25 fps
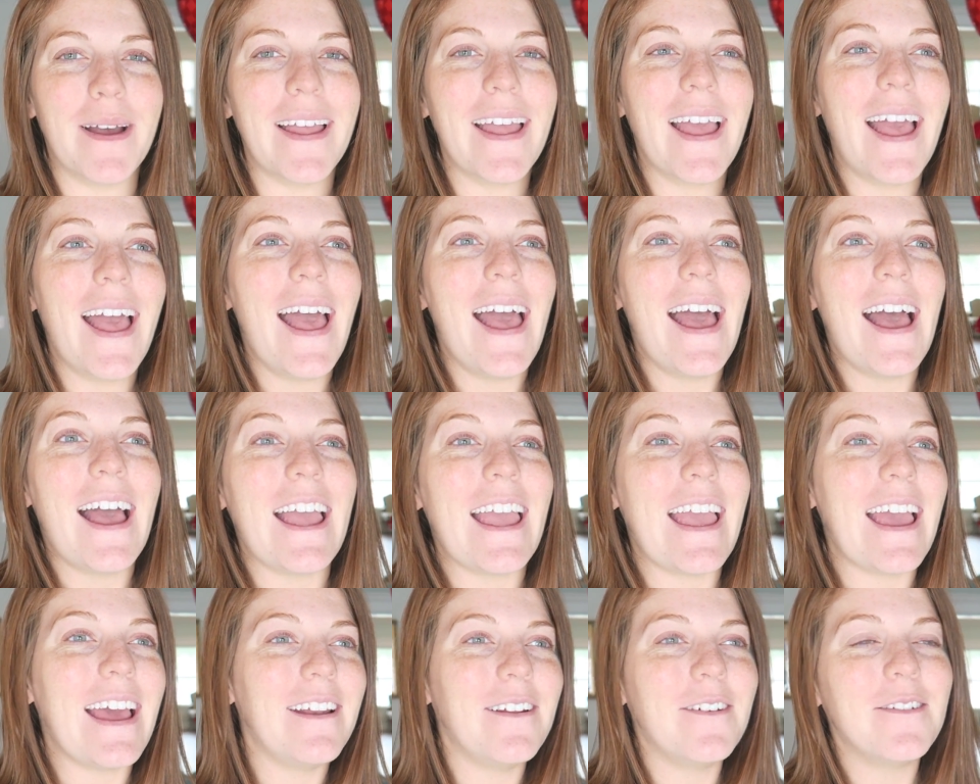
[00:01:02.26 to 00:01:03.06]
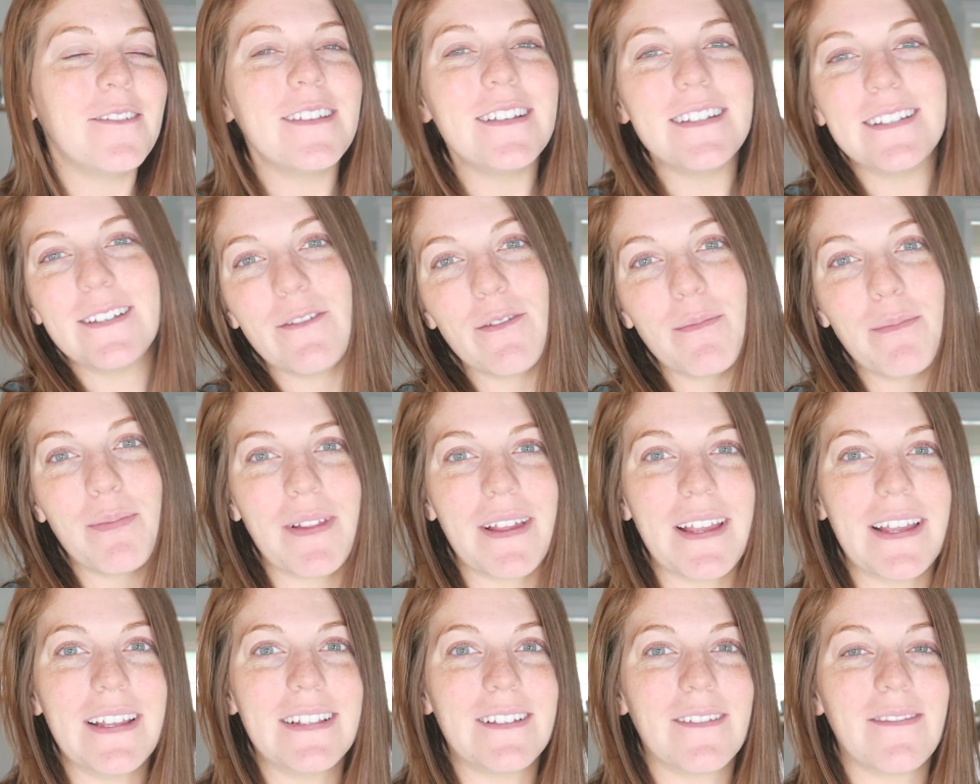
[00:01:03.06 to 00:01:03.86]
but I had all these different
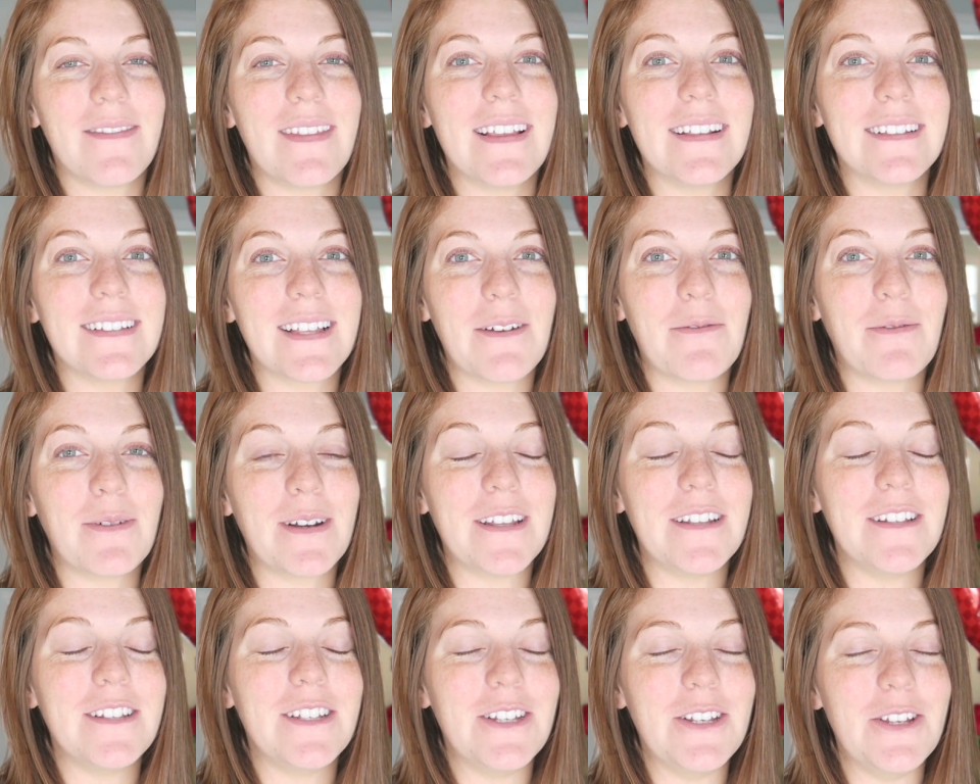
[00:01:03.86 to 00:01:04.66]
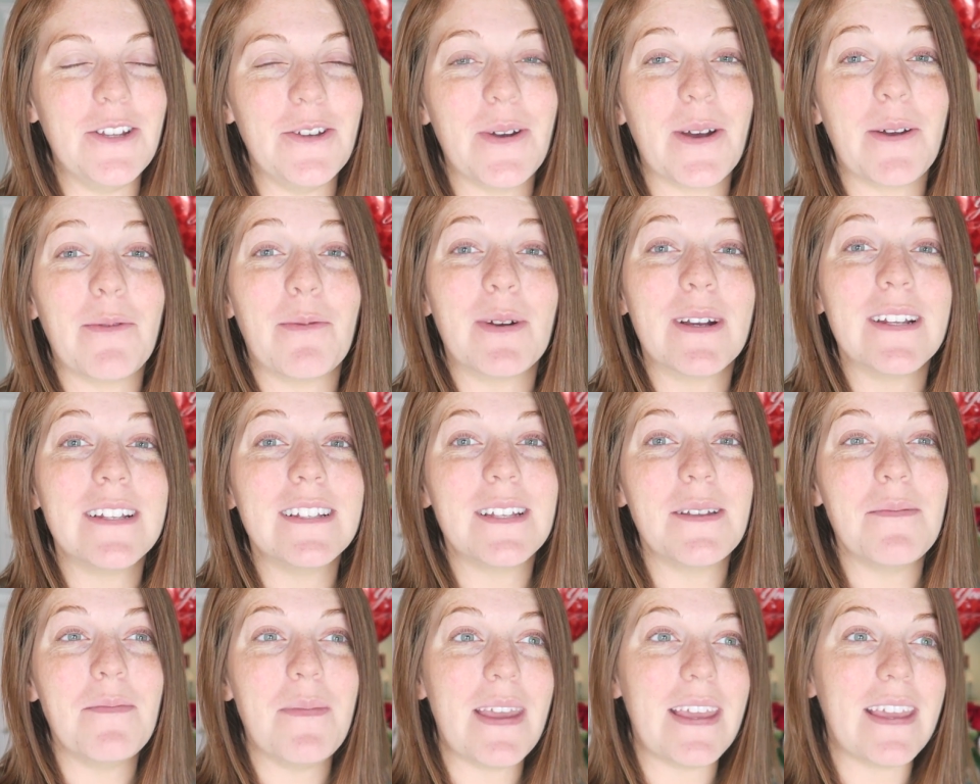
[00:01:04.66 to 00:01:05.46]
plans of things I wanted to do. I wanted
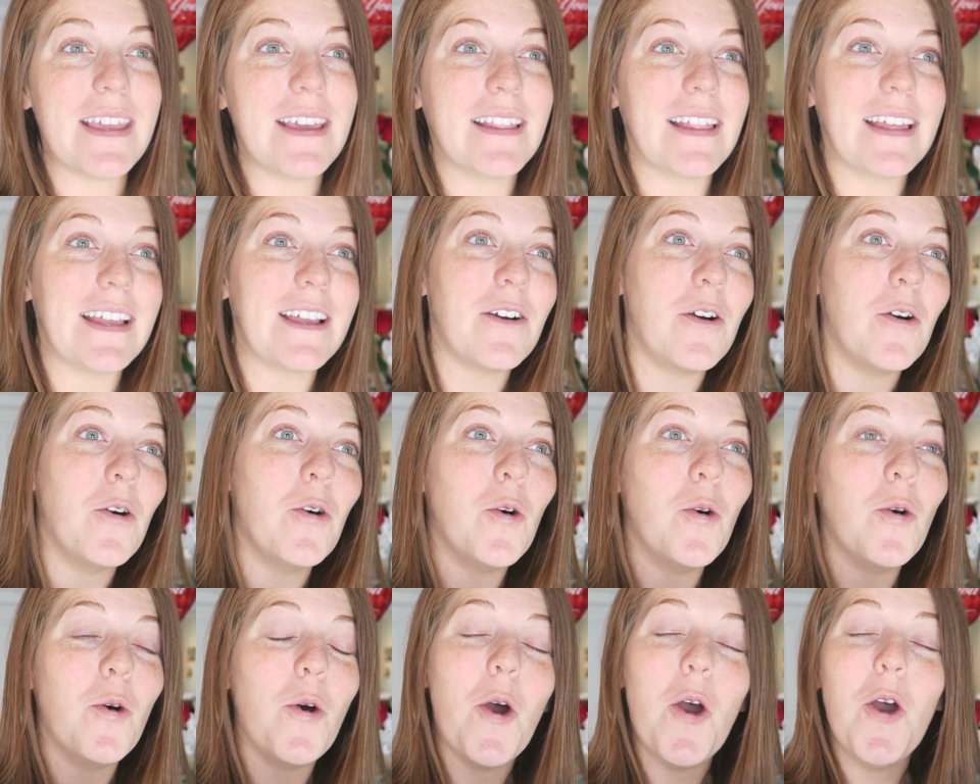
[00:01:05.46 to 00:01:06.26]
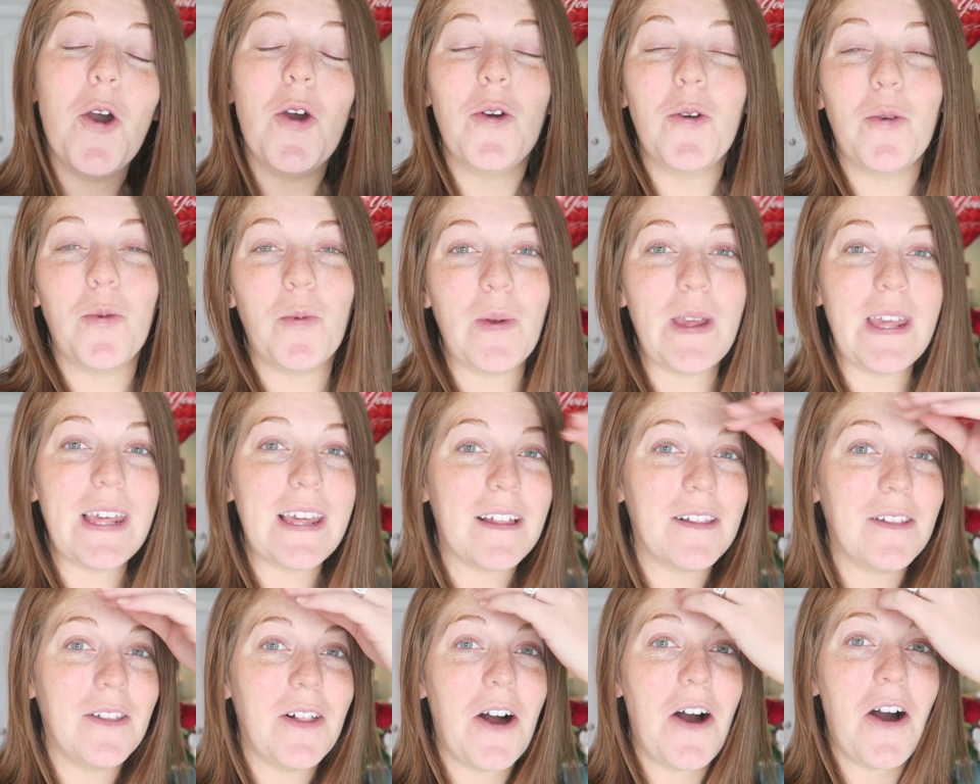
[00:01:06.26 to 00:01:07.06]
to make it like a whole
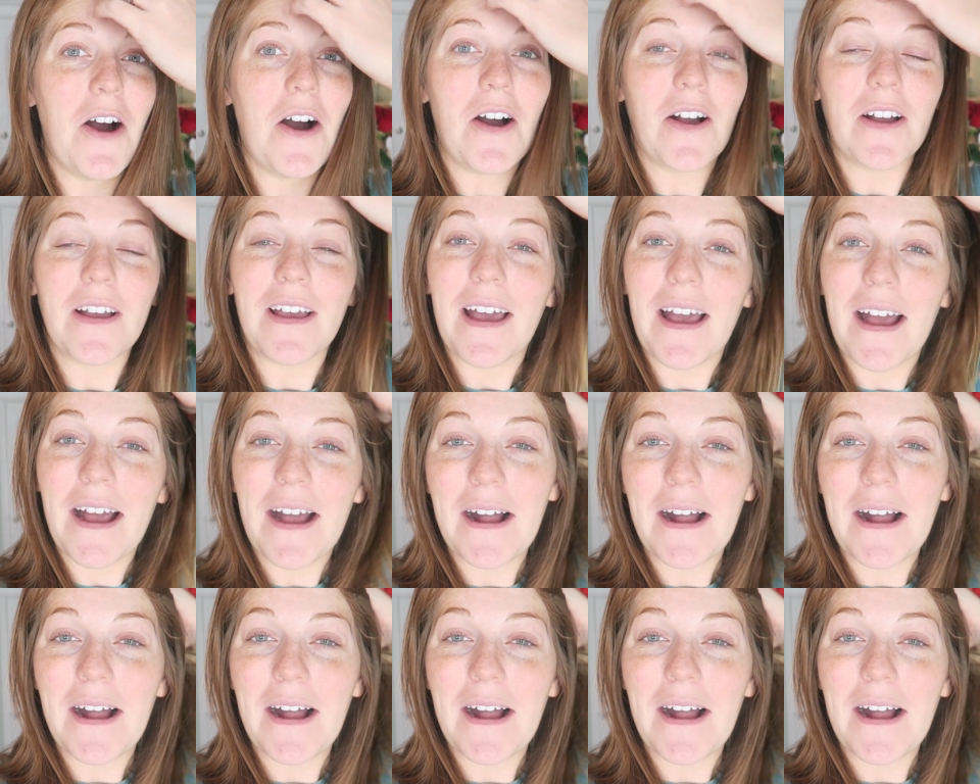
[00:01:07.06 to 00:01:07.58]
week long.